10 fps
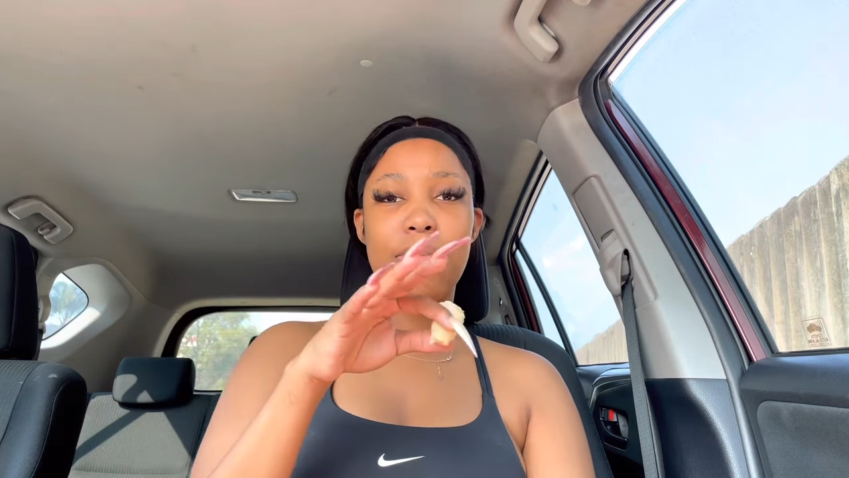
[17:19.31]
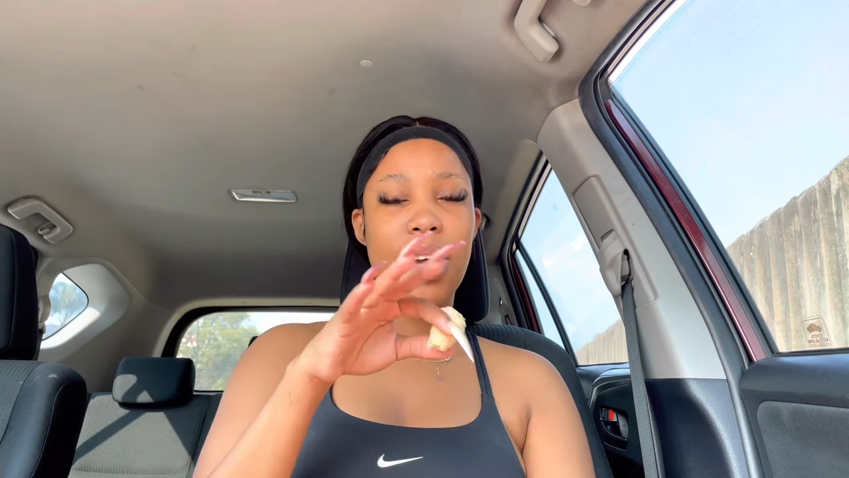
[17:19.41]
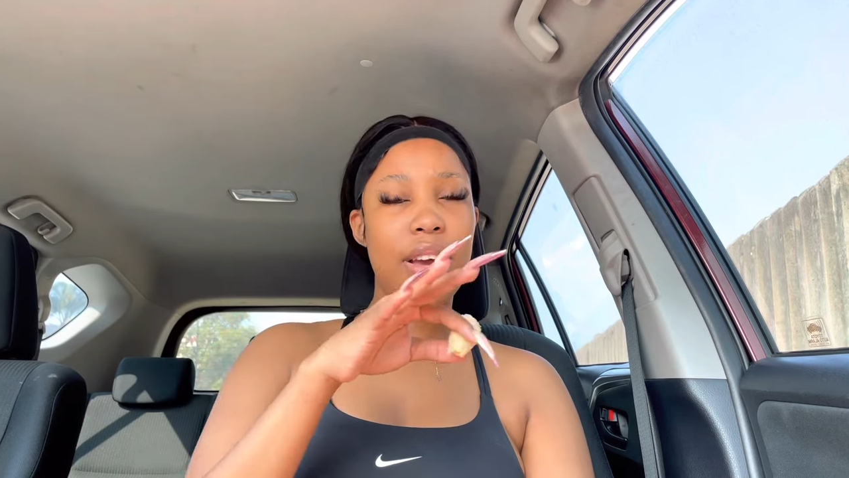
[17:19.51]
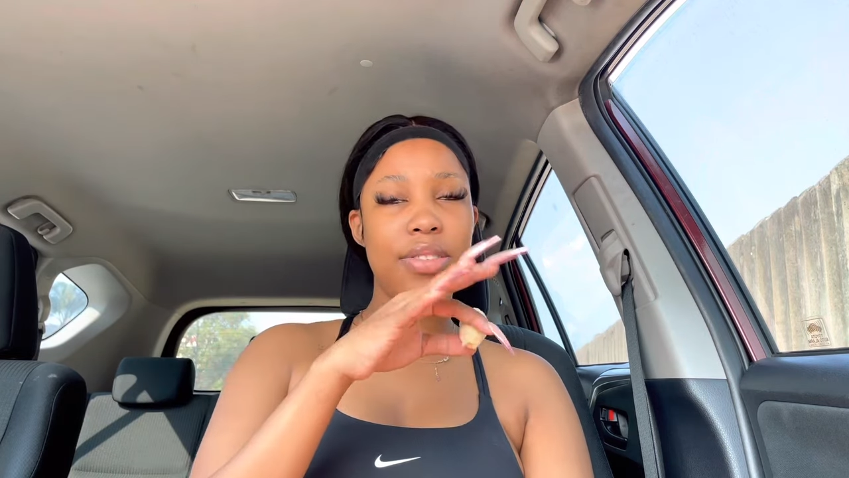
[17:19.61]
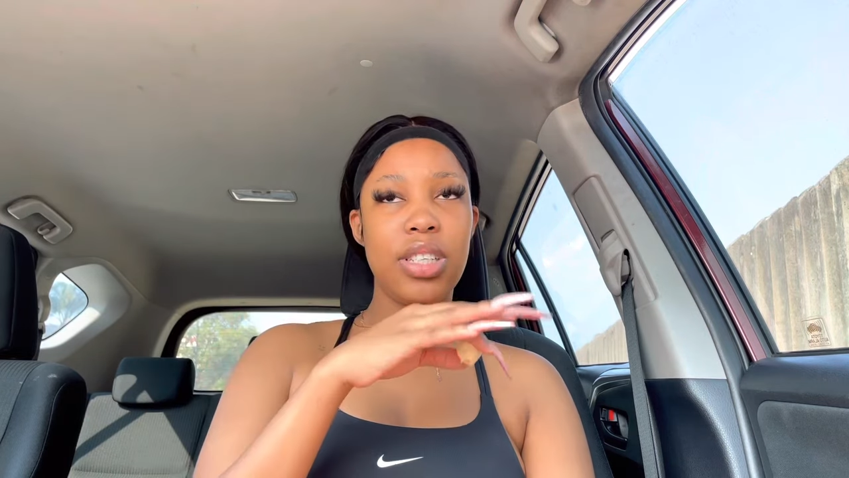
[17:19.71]

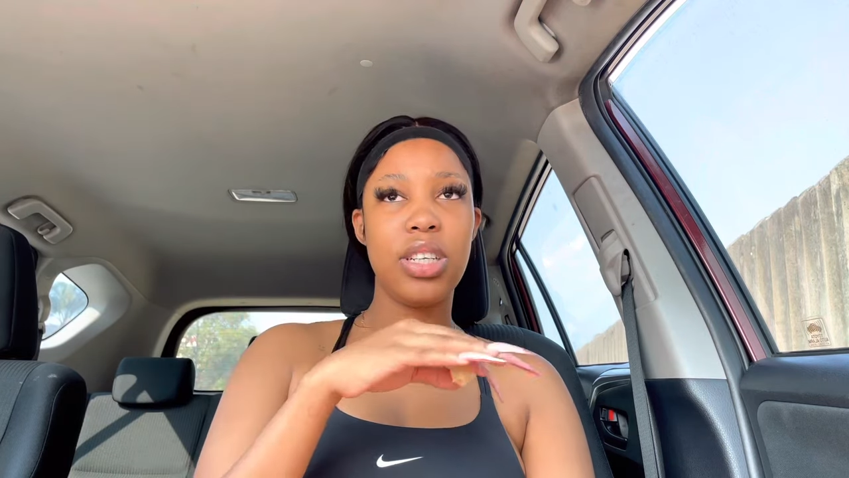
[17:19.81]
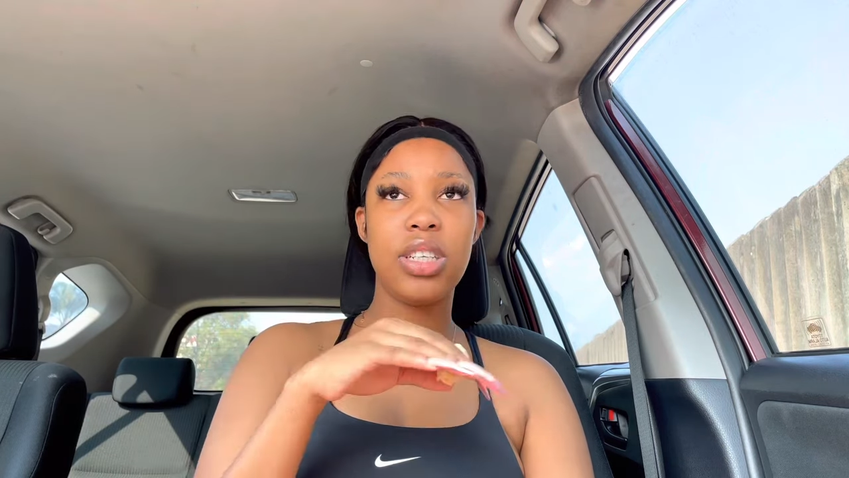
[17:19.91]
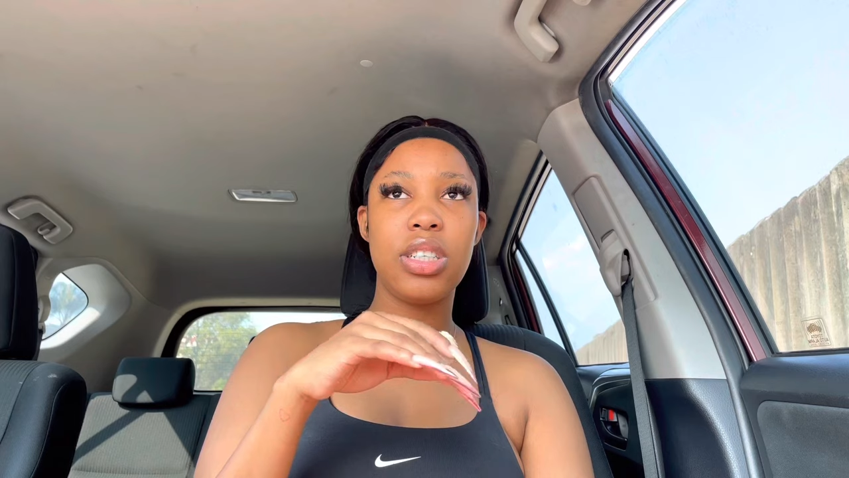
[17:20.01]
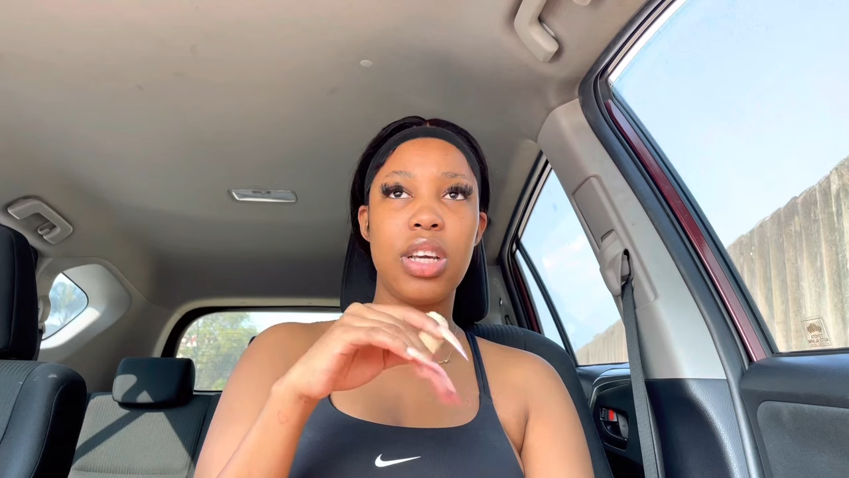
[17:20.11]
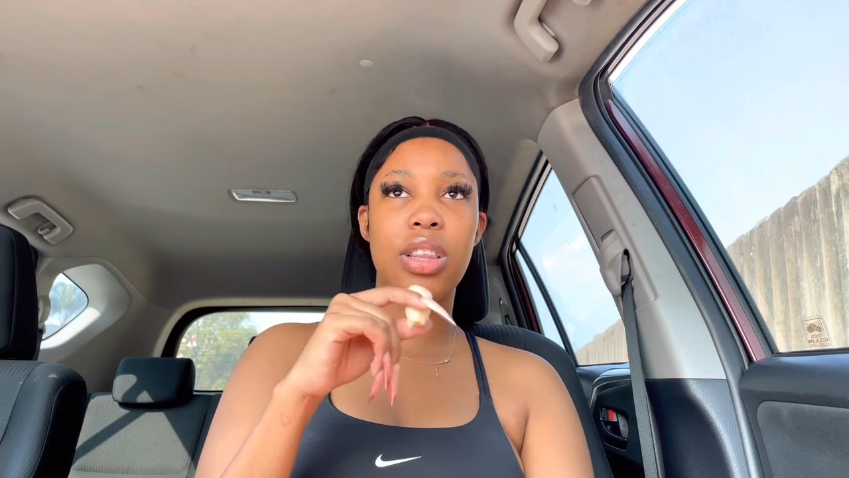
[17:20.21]
might have seen
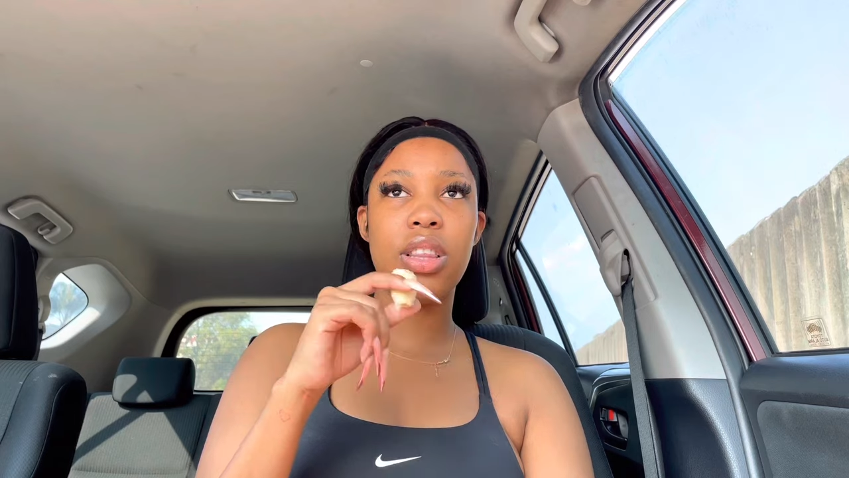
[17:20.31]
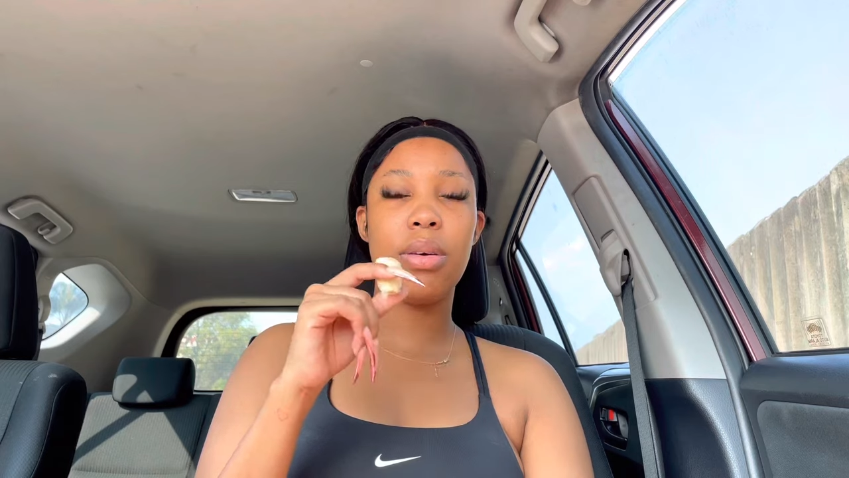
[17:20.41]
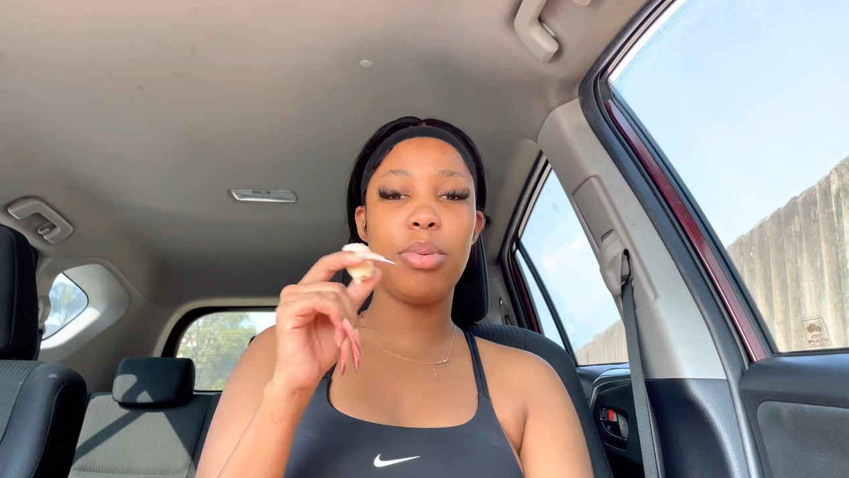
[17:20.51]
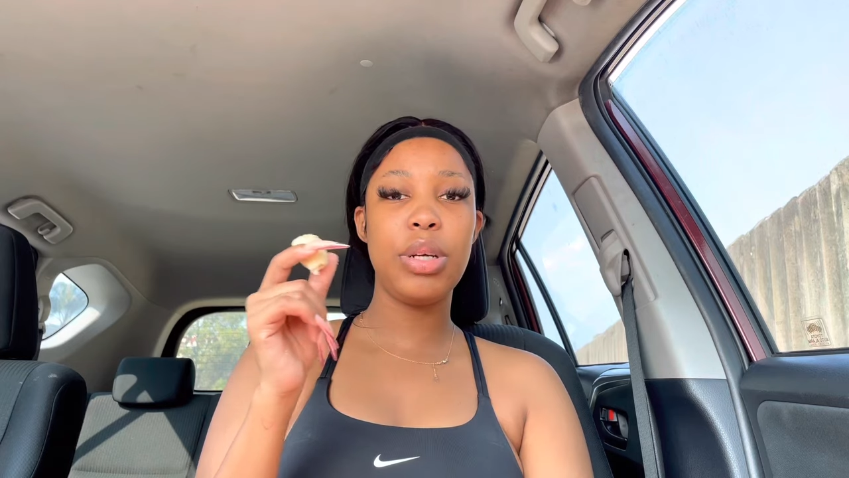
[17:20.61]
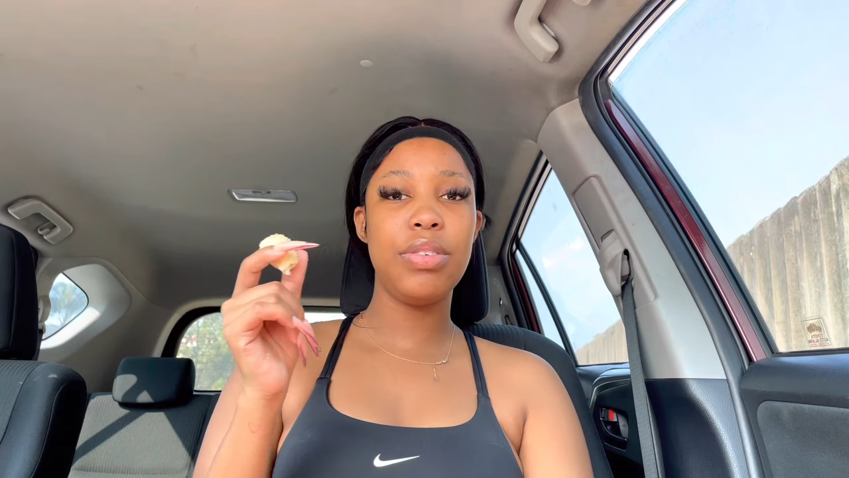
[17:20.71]
it in the
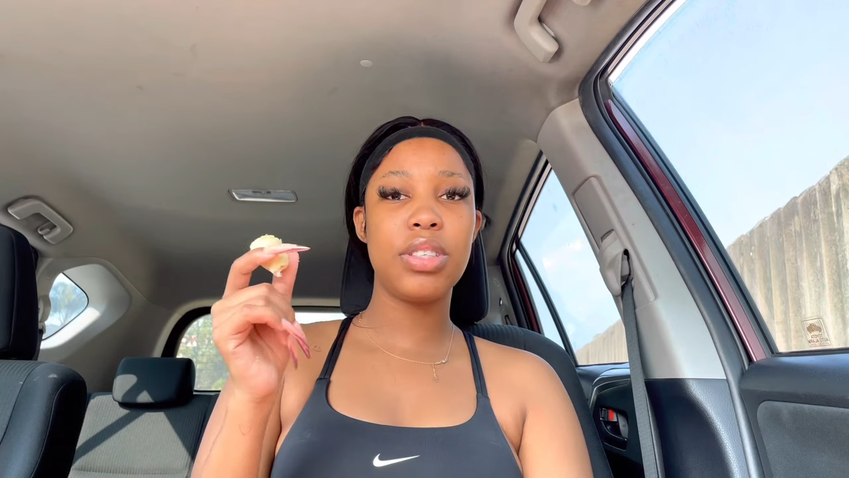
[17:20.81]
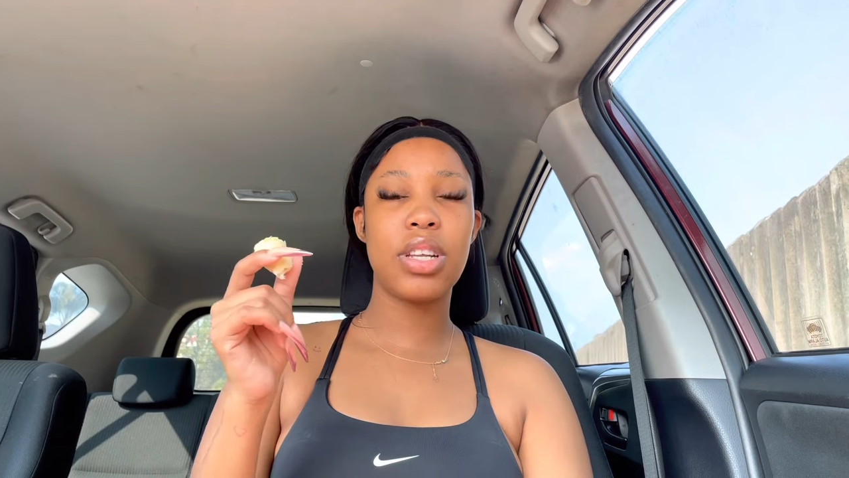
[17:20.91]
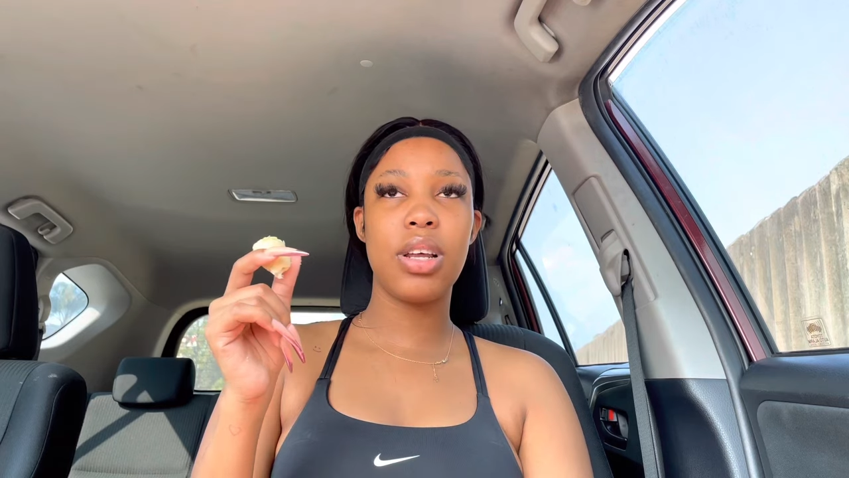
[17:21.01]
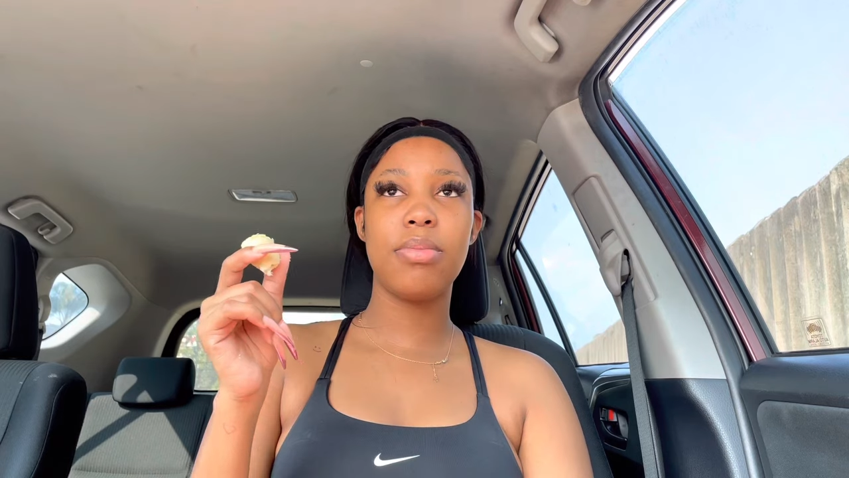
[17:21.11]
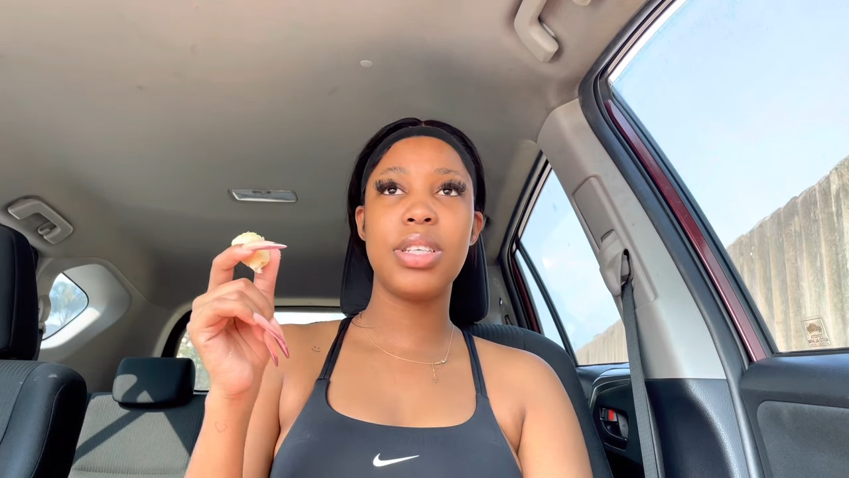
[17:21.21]
previous
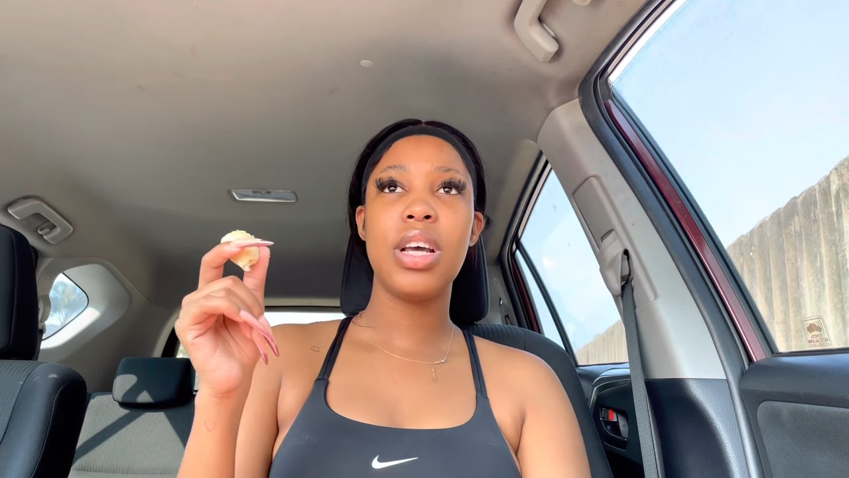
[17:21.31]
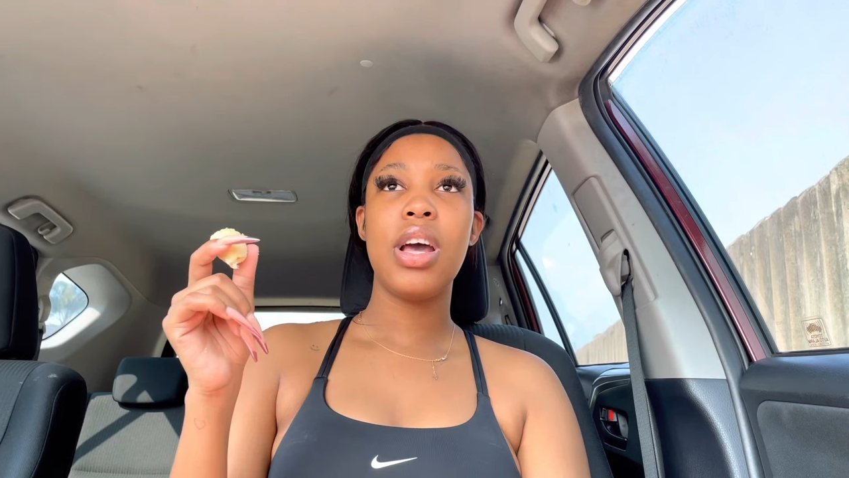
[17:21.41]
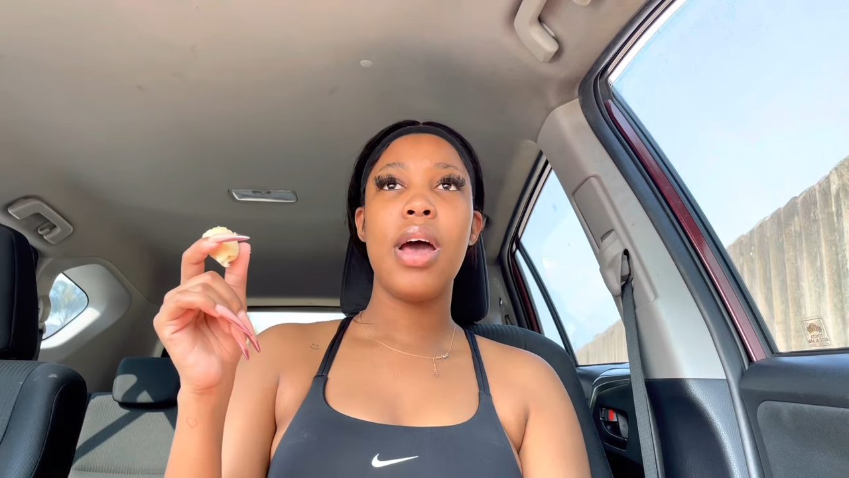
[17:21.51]
clips,